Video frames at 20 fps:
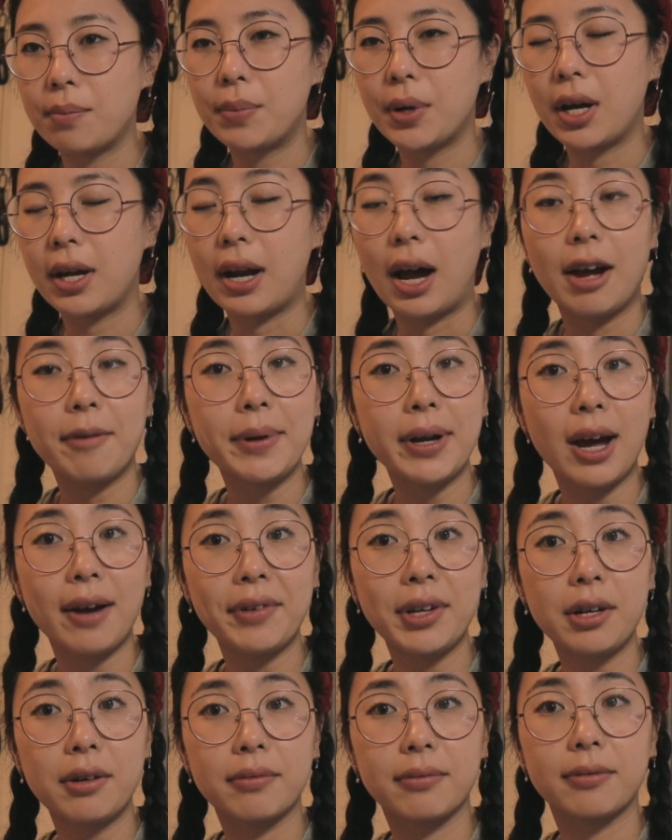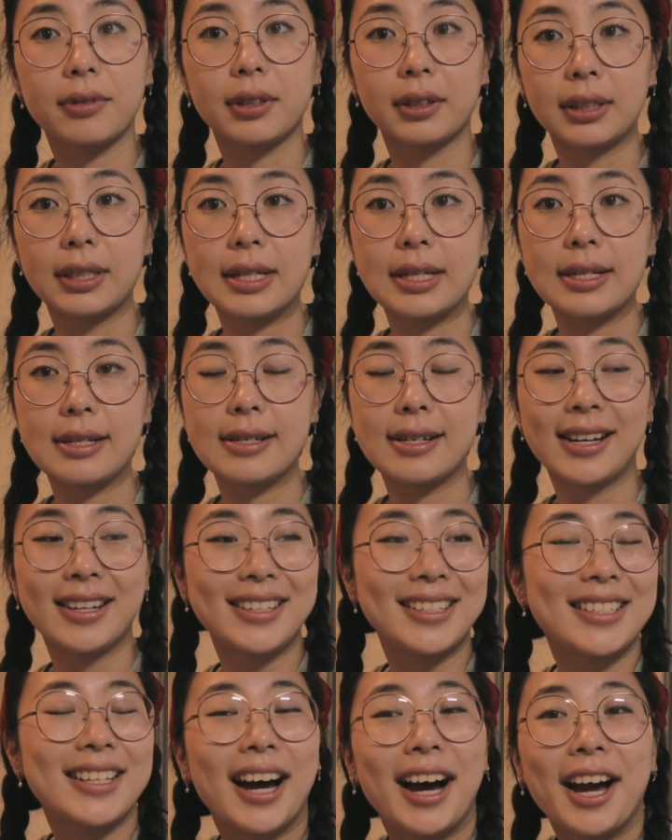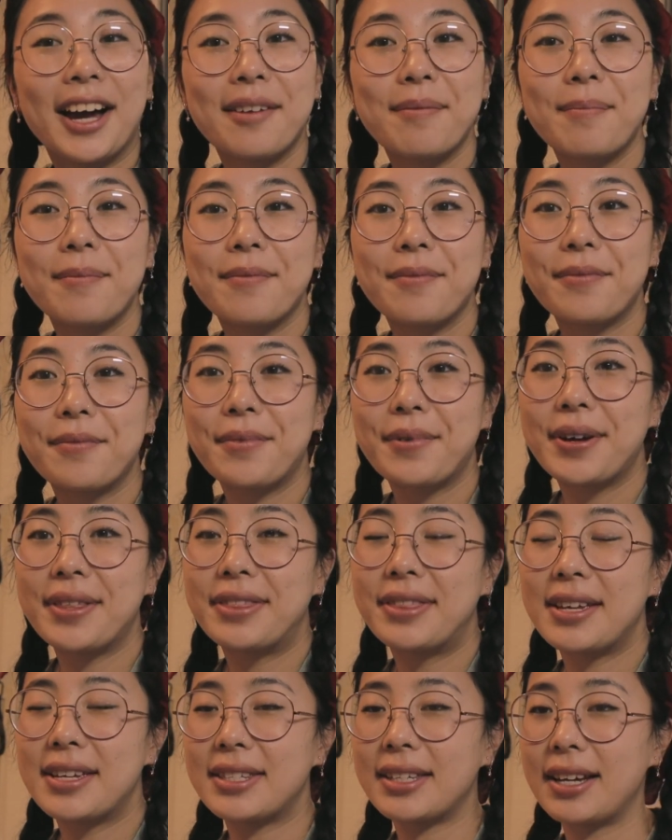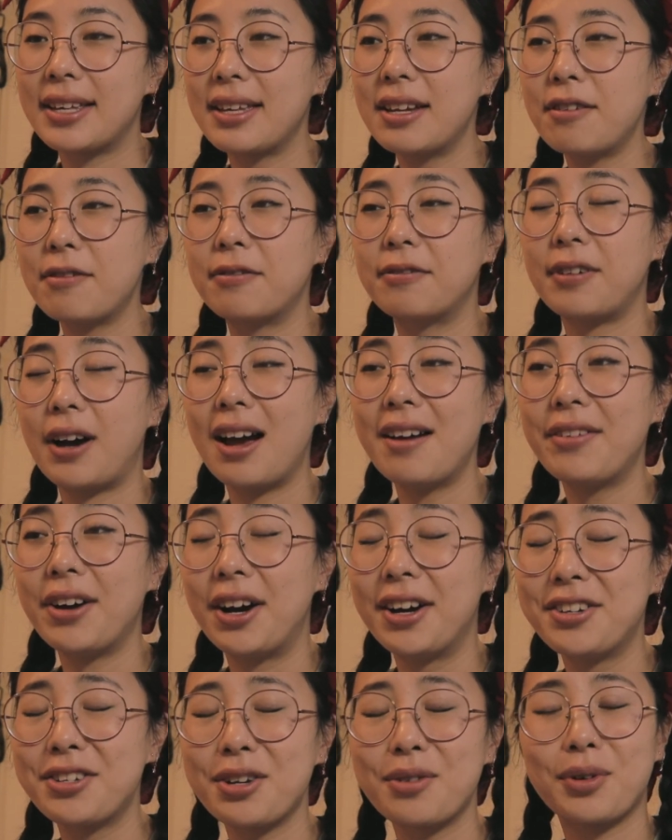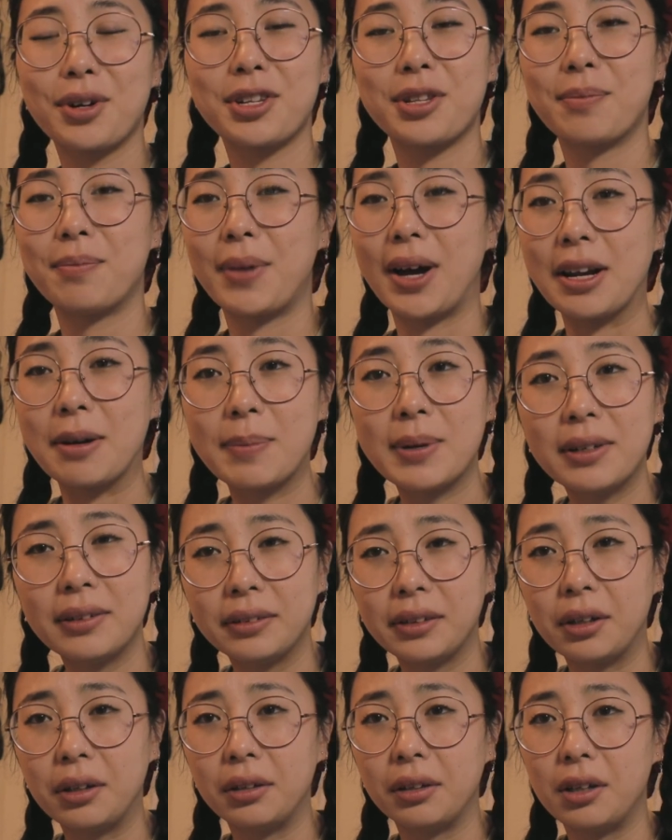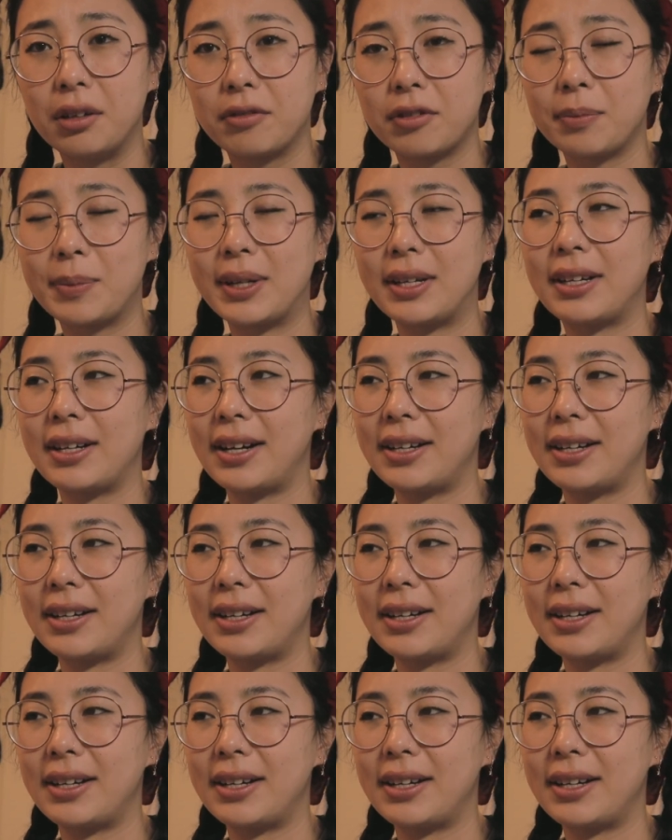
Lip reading: But I've been having a really good time with this. I think 500 words might have been a little low for me.